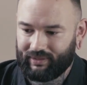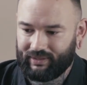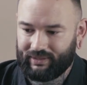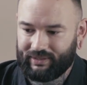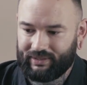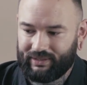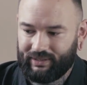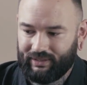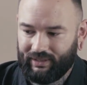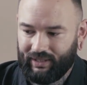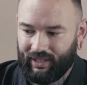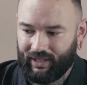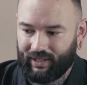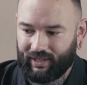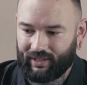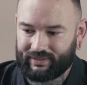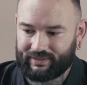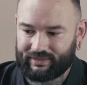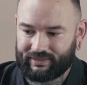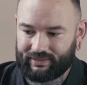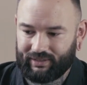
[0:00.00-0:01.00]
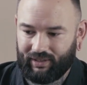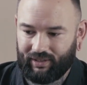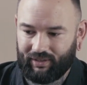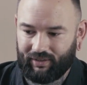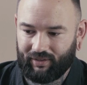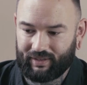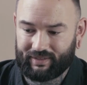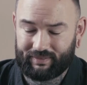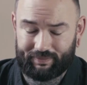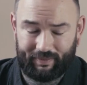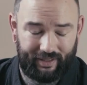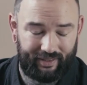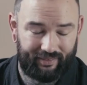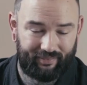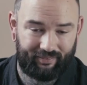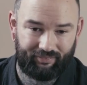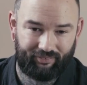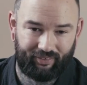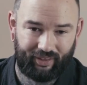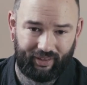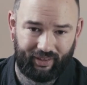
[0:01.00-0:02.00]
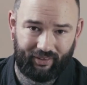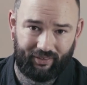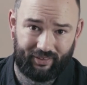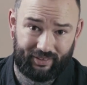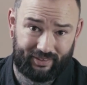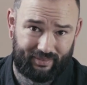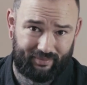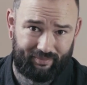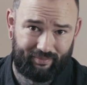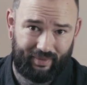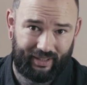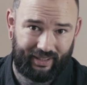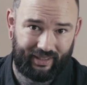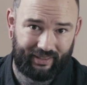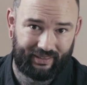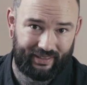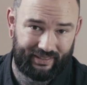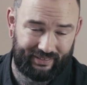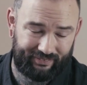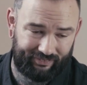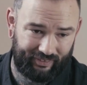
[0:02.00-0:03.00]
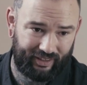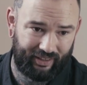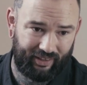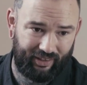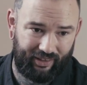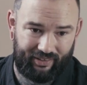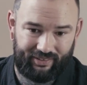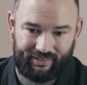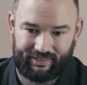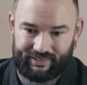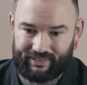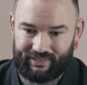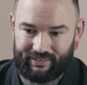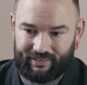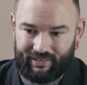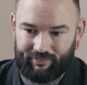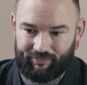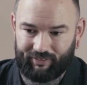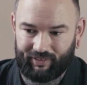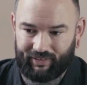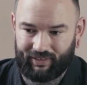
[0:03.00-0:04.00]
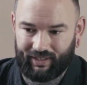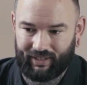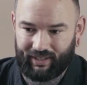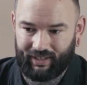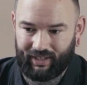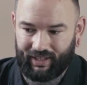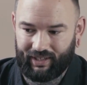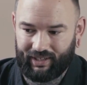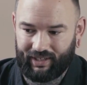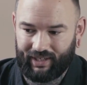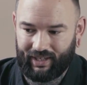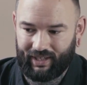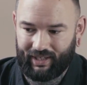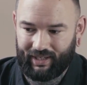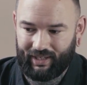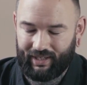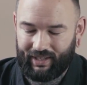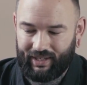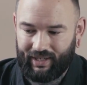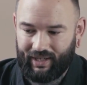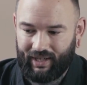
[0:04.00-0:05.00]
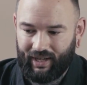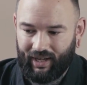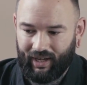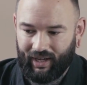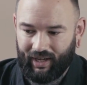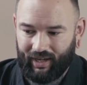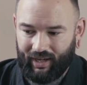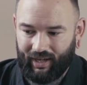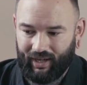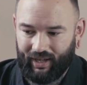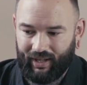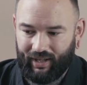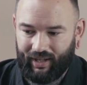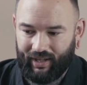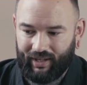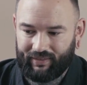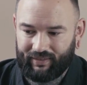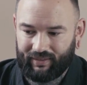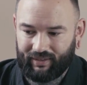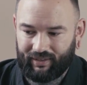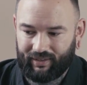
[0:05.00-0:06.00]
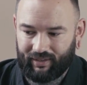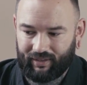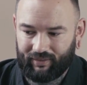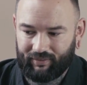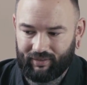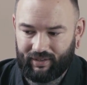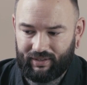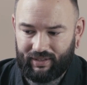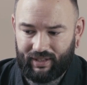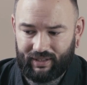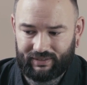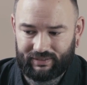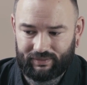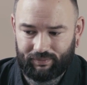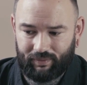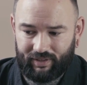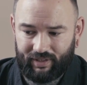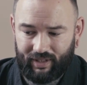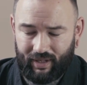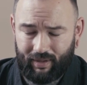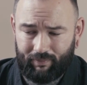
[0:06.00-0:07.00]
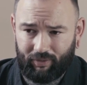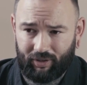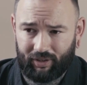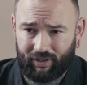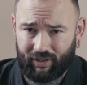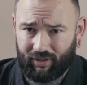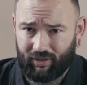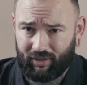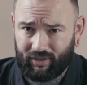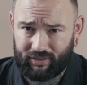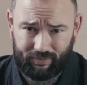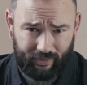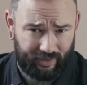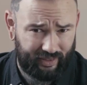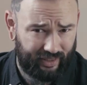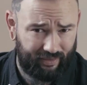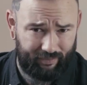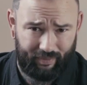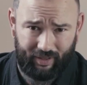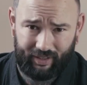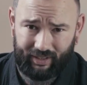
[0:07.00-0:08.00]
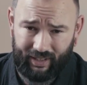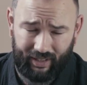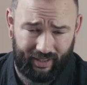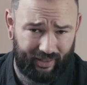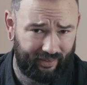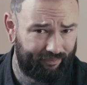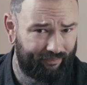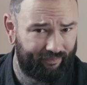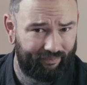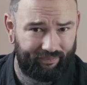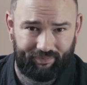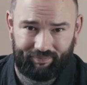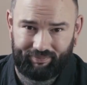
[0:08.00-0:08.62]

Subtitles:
Yeah, so it's been really awesome making these videos and everything. And I think the next one that I'm working on is one that I've been kind of